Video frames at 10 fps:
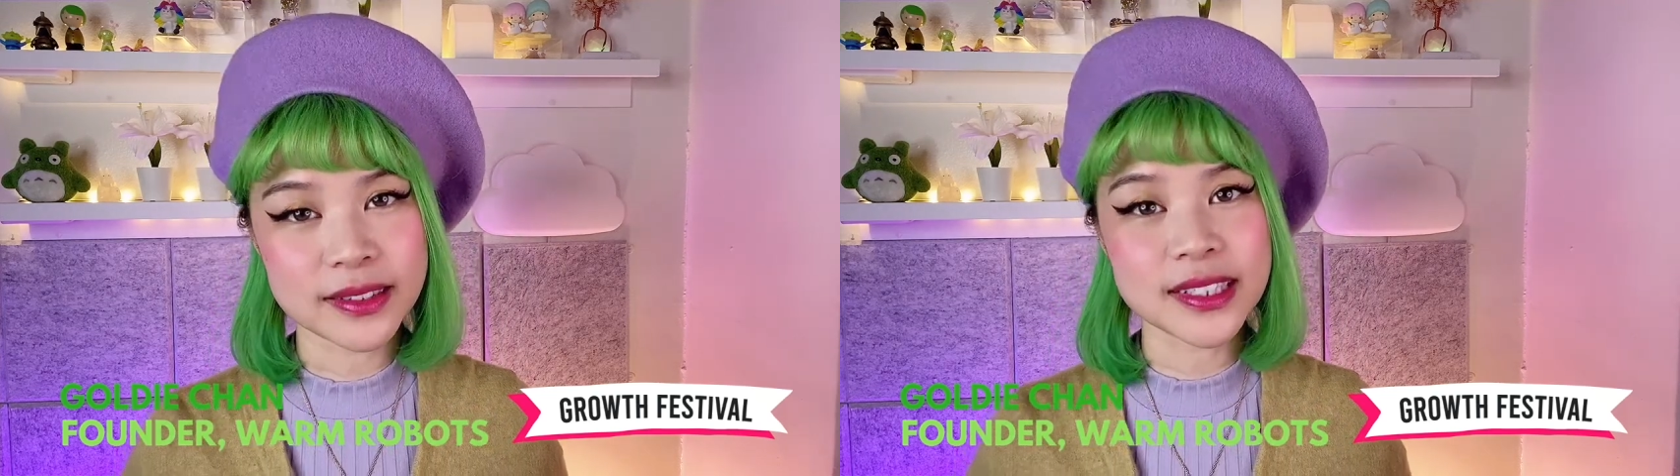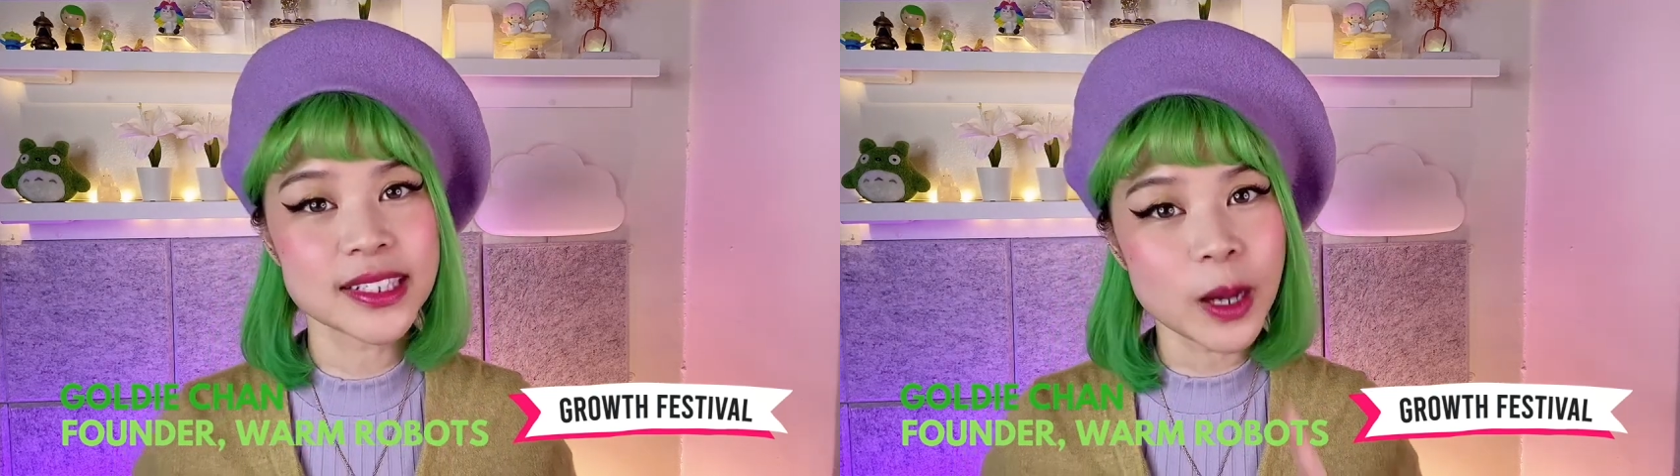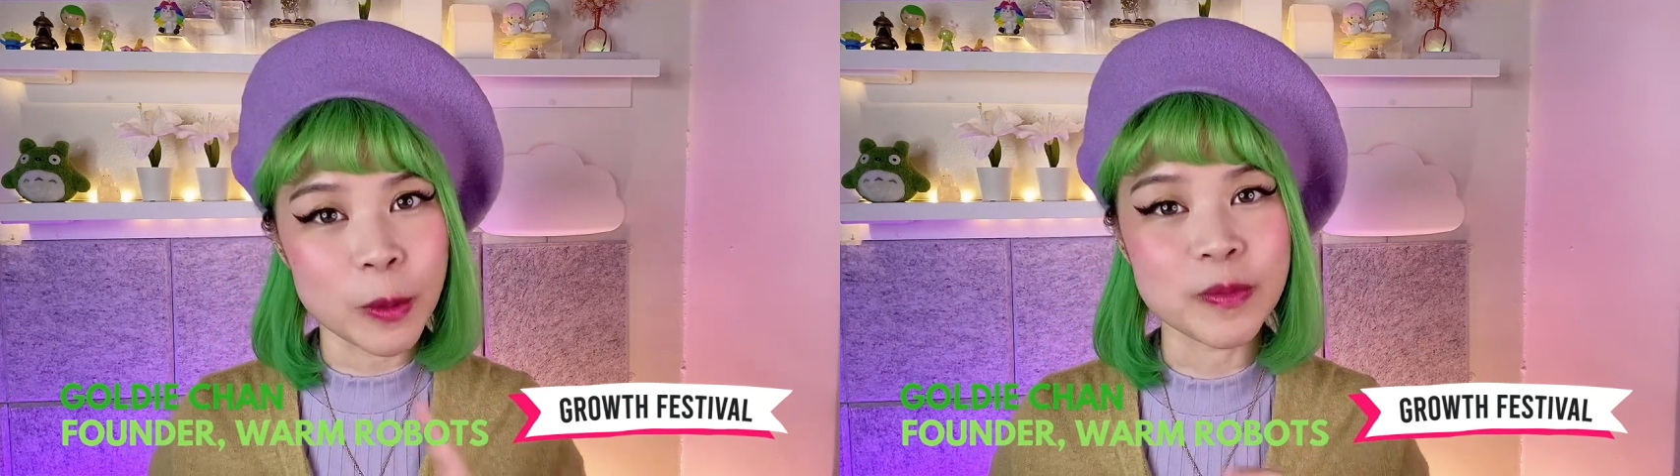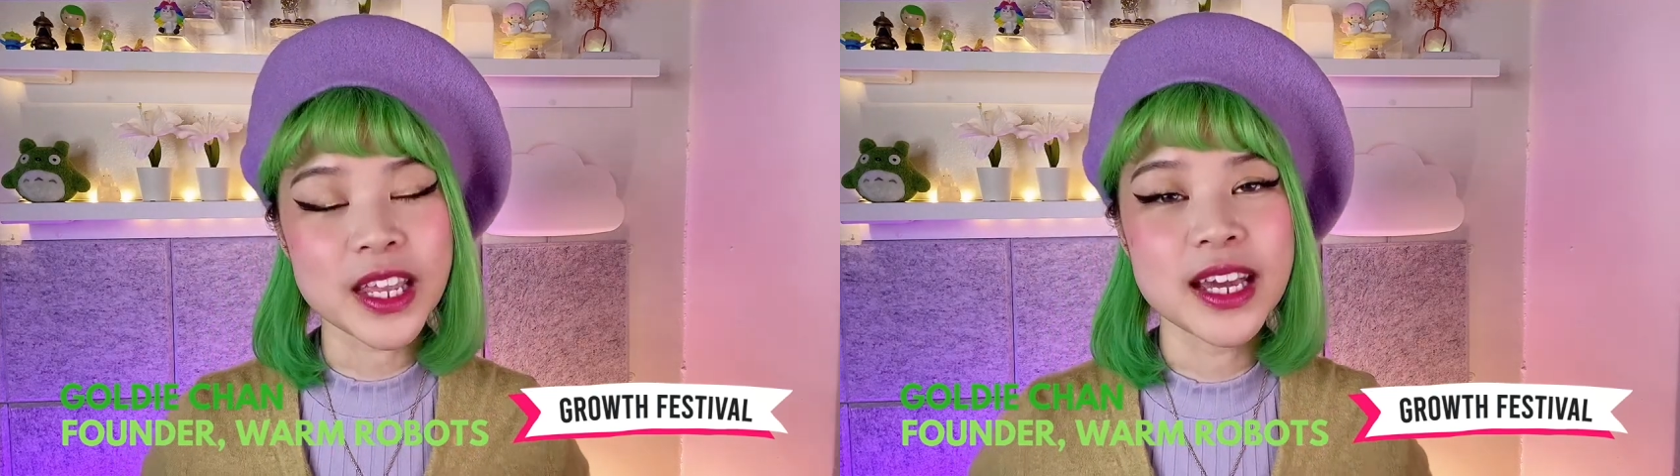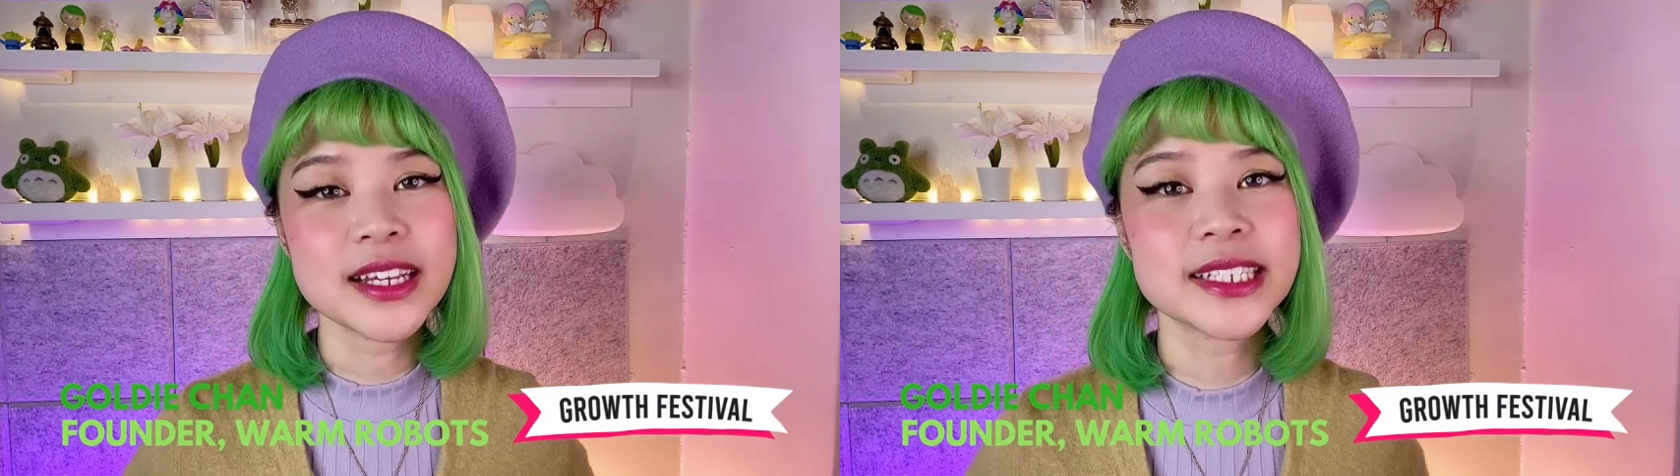So
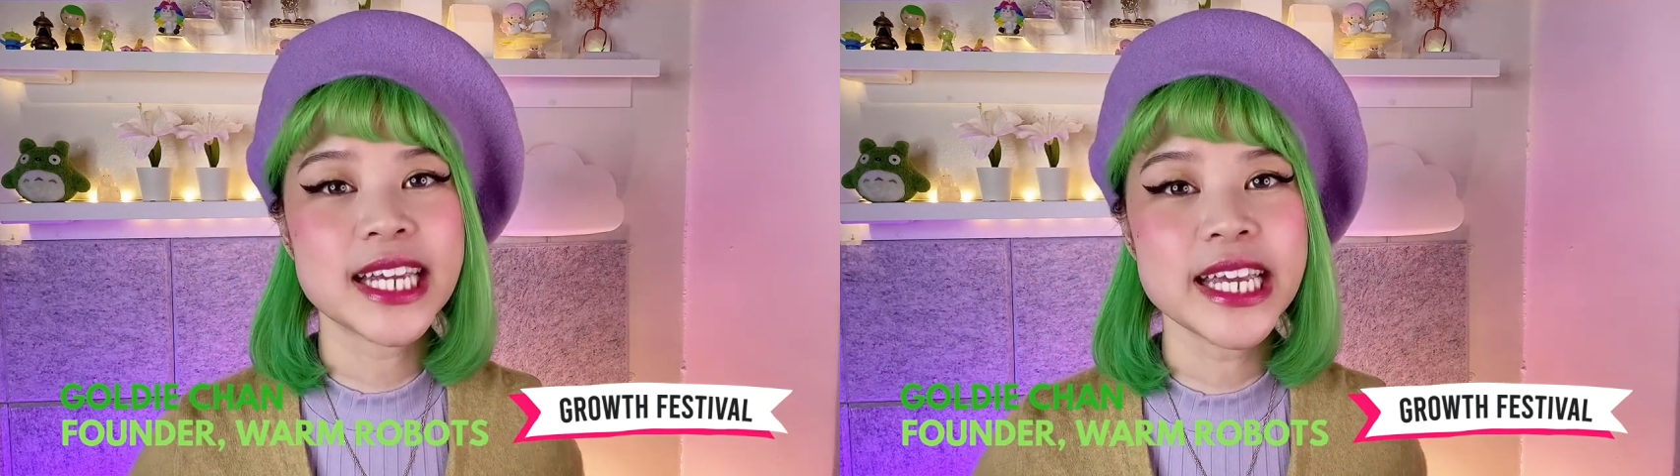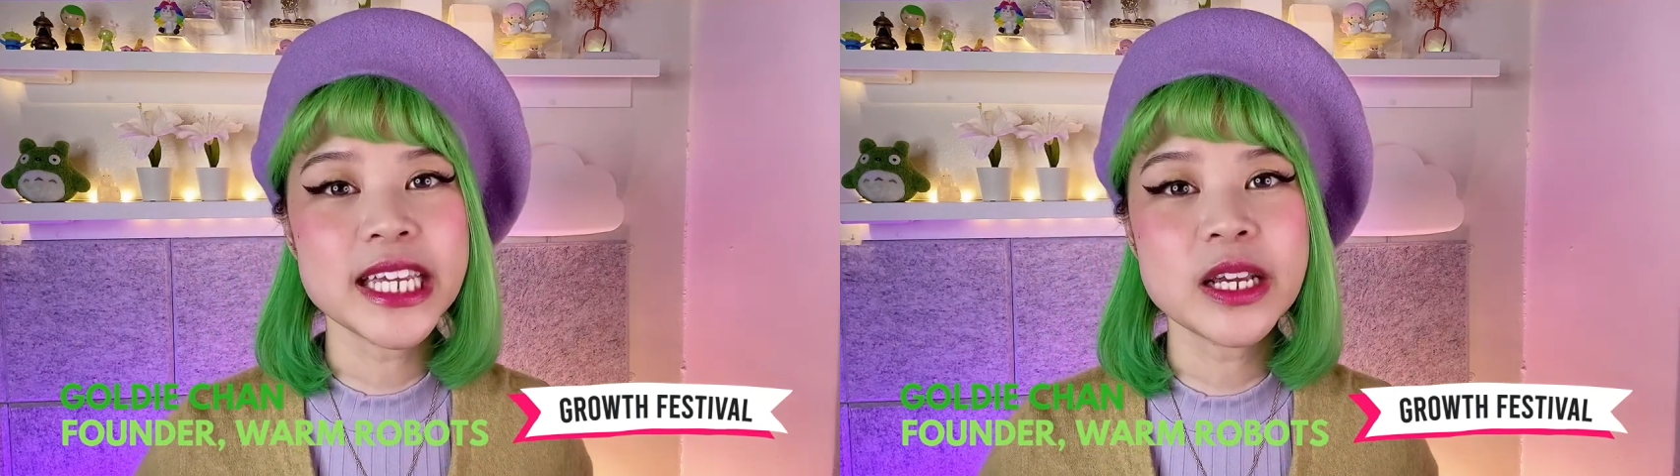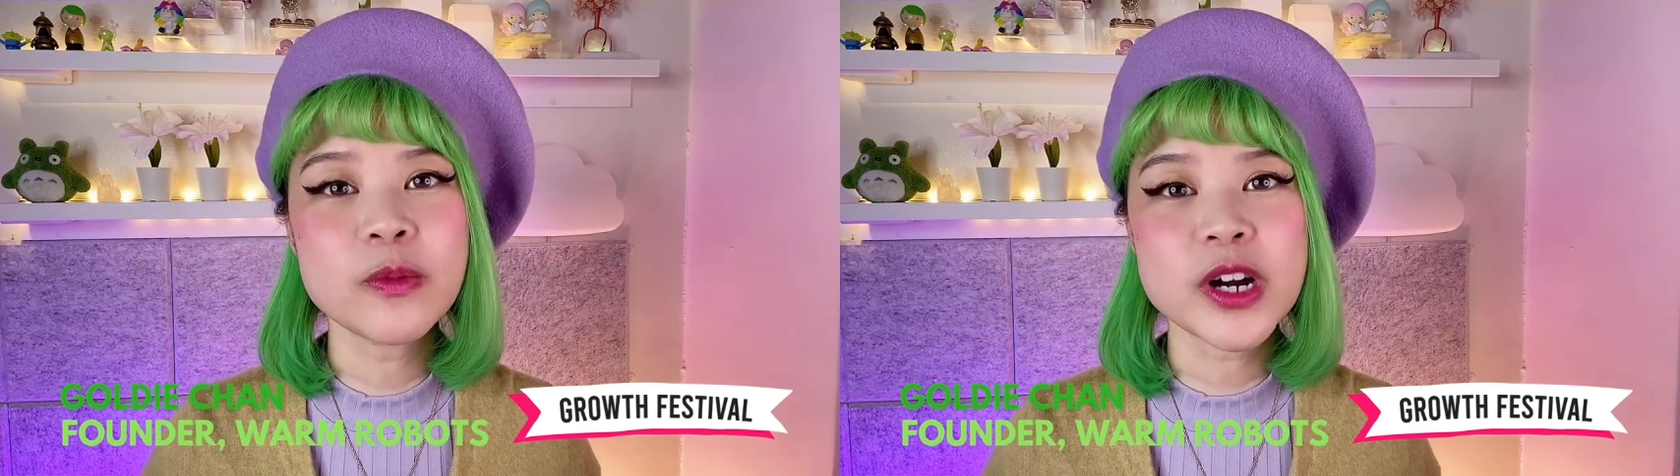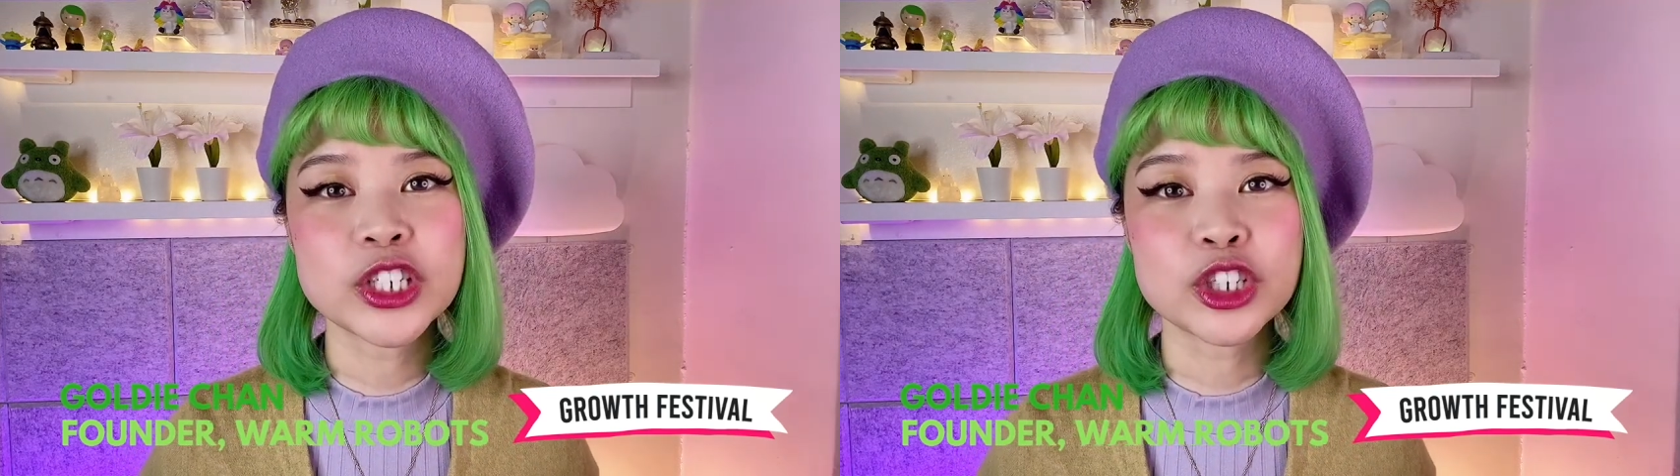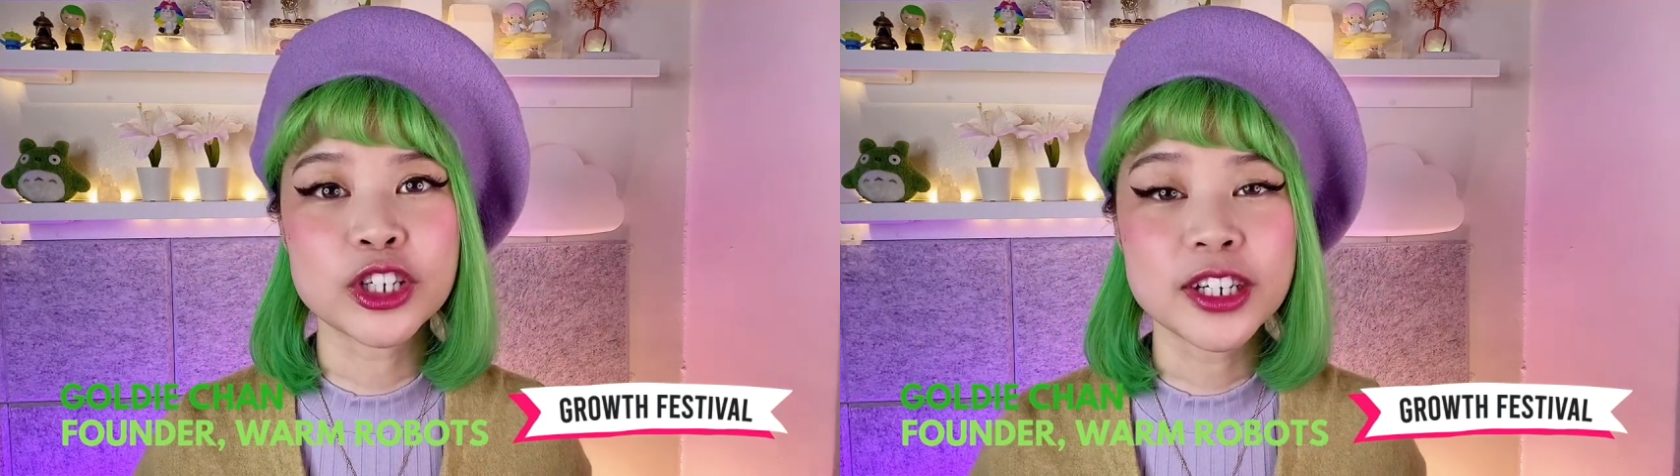taking what
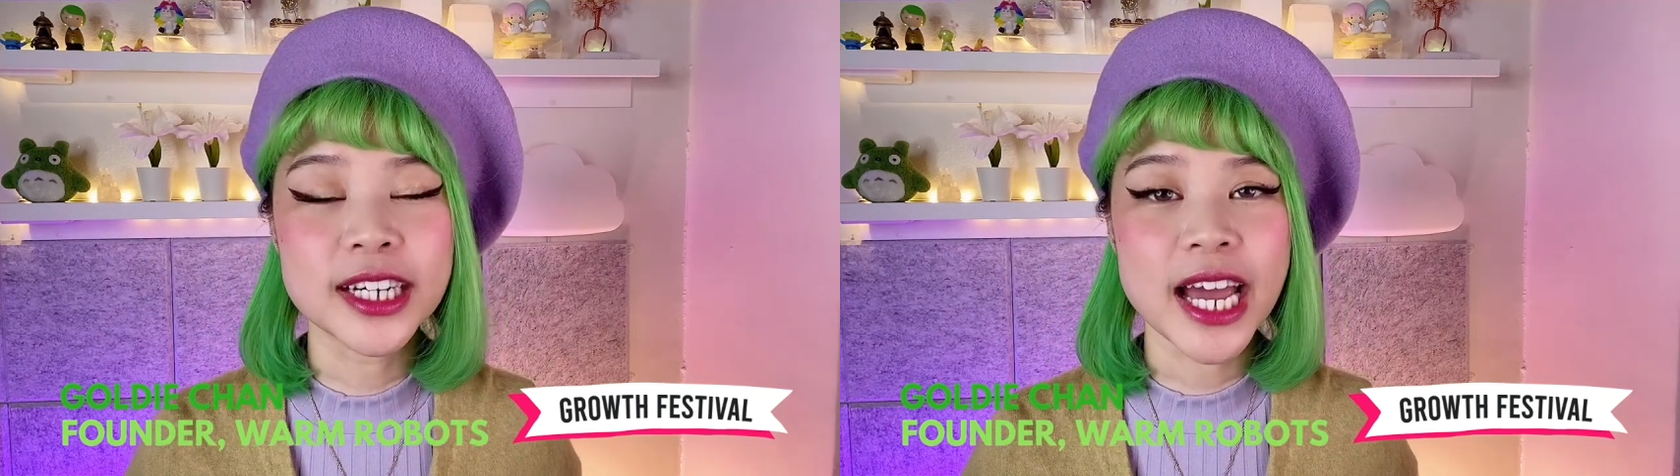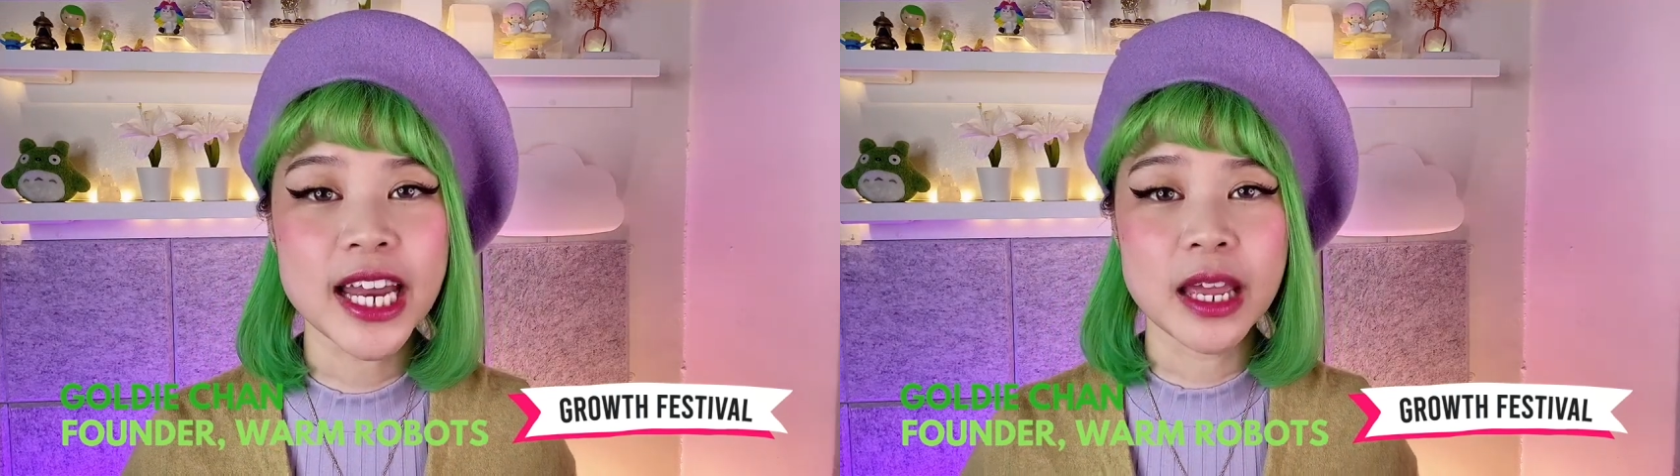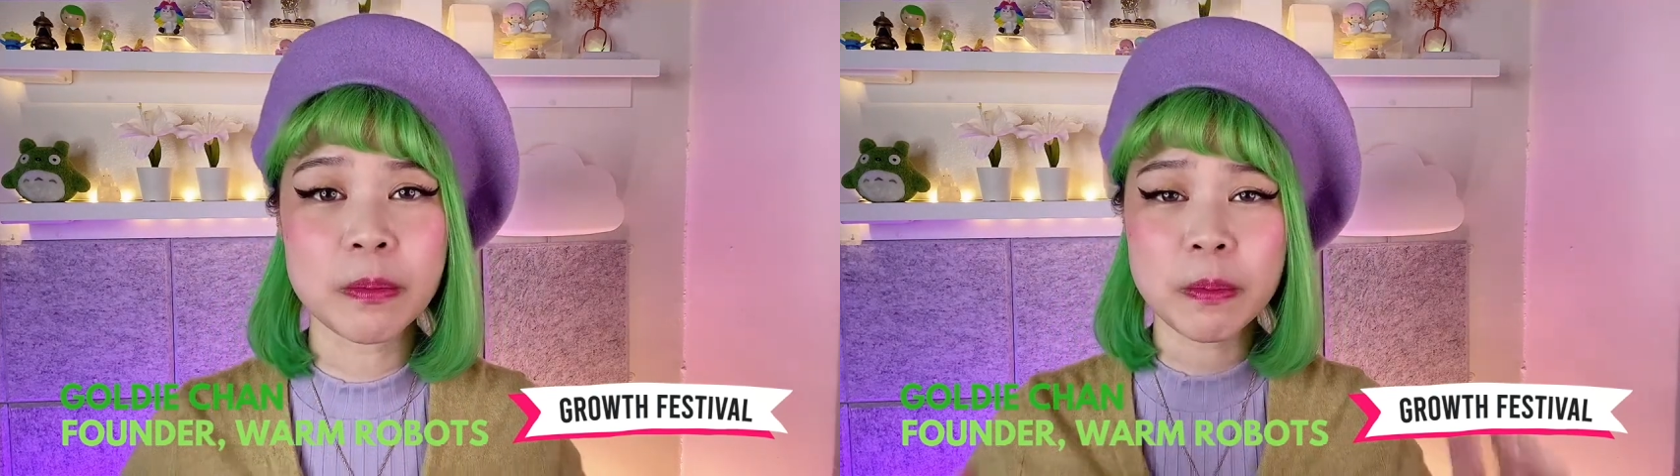you're good at and